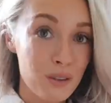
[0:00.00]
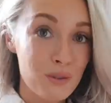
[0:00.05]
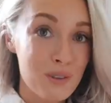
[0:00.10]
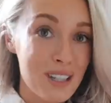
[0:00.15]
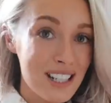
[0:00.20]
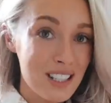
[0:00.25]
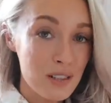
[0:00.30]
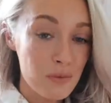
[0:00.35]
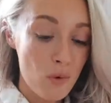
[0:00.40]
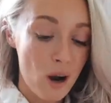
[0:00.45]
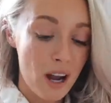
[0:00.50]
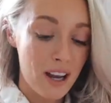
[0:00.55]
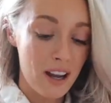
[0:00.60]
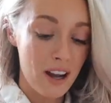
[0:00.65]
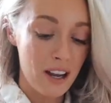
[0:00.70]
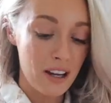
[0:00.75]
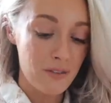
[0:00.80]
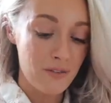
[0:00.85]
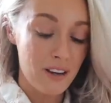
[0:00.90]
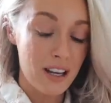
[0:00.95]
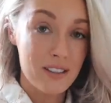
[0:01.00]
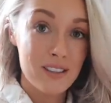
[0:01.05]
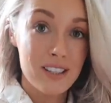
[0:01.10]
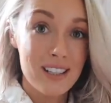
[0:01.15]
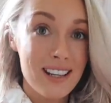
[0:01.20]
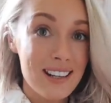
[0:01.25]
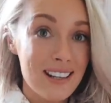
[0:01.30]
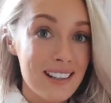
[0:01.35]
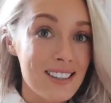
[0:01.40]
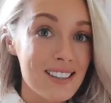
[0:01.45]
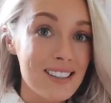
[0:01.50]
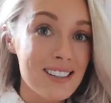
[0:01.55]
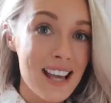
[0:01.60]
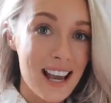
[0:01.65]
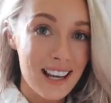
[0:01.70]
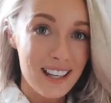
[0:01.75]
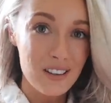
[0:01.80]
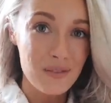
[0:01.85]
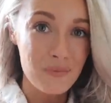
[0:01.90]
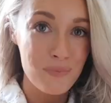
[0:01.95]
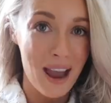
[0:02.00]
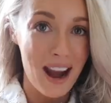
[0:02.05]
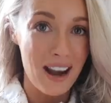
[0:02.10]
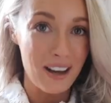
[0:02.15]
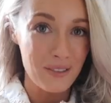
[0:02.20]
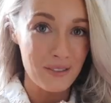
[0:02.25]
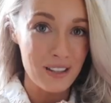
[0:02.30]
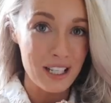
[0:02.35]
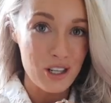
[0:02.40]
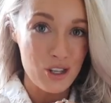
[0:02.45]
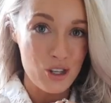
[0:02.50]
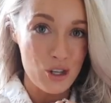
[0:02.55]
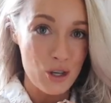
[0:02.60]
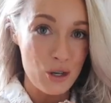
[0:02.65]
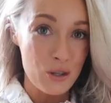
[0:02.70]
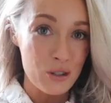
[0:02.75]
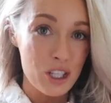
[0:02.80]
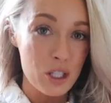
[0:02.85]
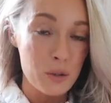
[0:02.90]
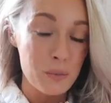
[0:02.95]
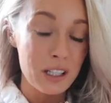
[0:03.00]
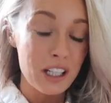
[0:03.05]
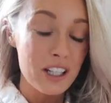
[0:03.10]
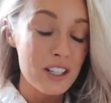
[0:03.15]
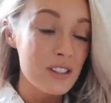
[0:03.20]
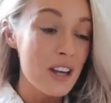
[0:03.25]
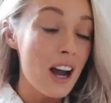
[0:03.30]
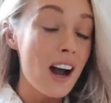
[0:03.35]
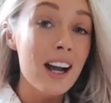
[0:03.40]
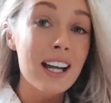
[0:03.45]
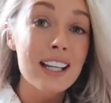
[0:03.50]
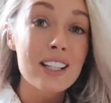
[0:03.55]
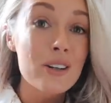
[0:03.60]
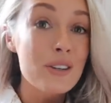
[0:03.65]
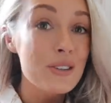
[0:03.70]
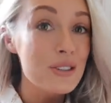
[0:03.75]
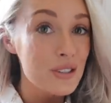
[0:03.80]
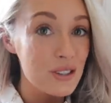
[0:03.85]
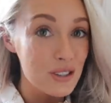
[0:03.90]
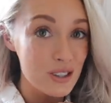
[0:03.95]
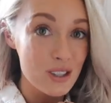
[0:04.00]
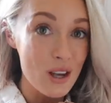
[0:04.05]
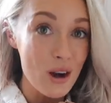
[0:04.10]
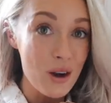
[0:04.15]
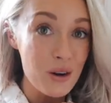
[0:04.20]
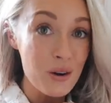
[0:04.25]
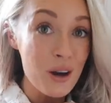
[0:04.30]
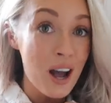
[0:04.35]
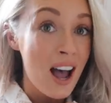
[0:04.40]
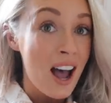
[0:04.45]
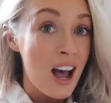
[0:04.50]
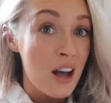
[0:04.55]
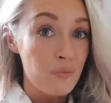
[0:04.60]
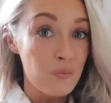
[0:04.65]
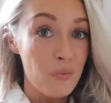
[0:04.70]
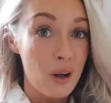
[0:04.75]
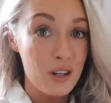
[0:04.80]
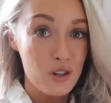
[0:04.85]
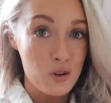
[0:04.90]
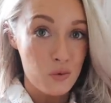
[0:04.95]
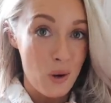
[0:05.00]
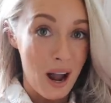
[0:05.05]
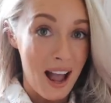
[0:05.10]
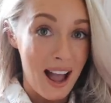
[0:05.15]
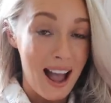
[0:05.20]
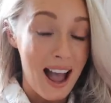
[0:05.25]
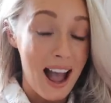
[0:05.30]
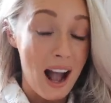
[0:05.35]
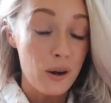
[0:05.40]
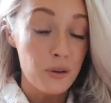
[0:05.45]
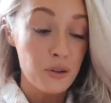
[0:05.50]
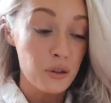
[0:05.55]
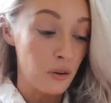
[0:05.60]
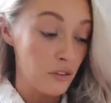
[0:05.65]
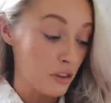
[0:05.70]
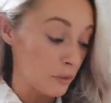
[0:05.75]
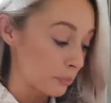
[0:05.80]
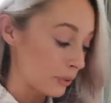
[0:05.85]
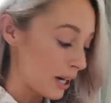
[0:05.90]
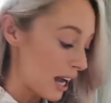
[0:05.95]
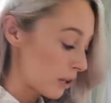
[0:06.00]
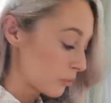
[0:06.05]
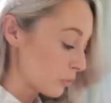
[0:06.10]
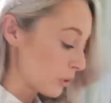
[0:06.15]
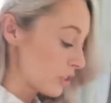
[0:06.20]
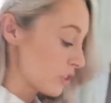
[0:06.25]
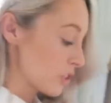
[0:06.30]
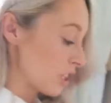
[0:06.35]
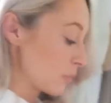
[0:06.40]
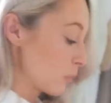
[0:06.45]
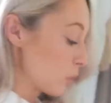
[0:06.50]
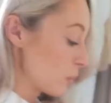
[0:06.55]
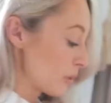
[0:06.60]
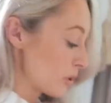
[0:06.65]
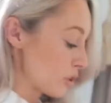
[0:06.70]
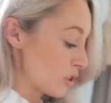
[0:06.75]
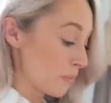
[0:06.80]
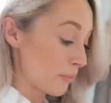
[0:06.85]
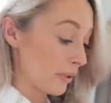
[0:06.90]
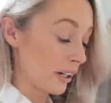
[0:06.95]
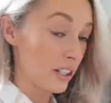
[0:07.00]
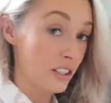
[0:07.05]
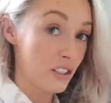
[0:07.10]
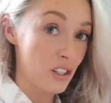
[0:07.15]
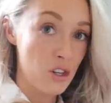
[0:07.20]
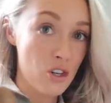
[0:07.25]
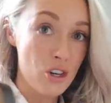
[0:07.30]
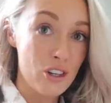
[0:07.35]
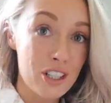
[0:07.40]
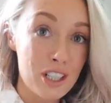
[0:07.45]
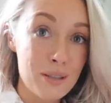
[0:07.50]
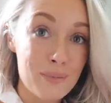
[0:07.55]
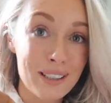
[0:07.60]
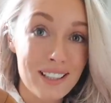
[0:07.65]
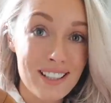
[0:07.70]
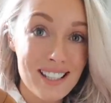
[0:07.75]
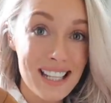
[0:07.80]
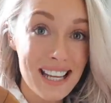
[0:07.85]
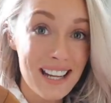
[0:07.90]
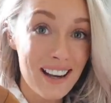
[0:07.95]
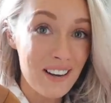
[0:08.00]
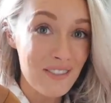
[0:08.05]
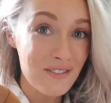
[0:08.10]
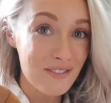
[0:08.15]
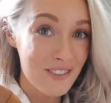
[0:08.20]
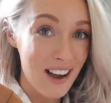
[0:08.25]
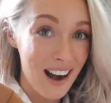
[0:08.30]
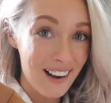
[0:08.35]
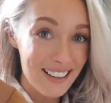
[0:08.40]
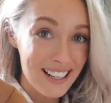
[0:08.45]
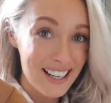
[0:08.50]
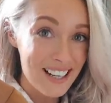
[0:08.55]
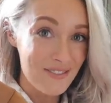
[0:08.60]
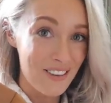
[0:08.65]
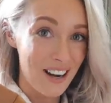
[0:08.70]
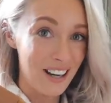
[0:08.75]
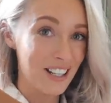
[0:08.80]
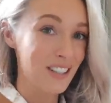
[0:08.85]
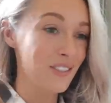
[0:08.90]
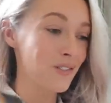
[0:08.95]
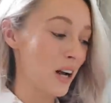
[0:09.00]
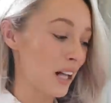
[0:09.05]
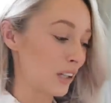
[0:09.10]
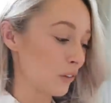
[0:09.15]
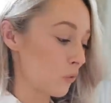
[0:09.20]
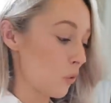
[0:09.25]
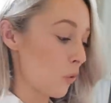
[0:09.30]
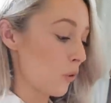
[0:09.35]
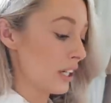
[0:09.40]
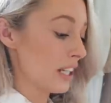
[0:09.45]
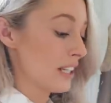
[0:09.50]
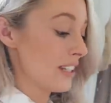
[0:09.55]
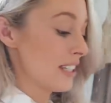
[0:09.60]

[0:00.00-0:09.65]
The reason why I invested in a second pair of these shoes is because I got so much wear out of the brown ones. I'm almost embarrassed to show you because they are very, very well worn